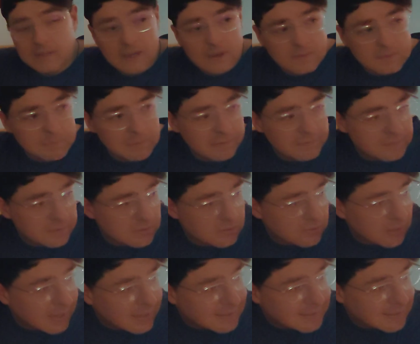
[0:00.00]
that was a bit
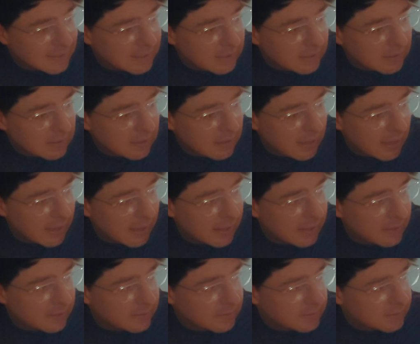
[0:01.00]
frustrating,
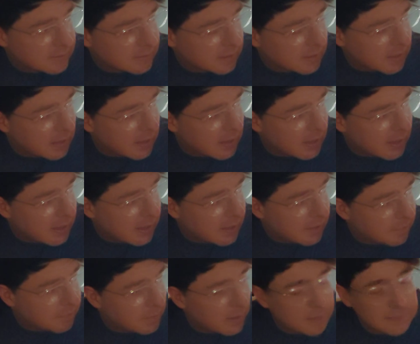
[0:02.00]
and
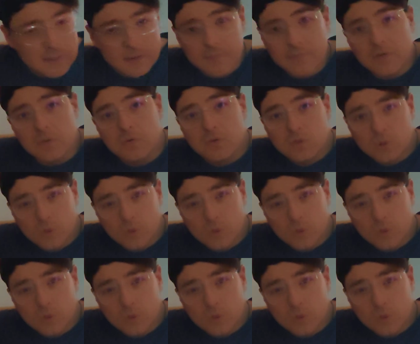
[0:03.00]
I did a few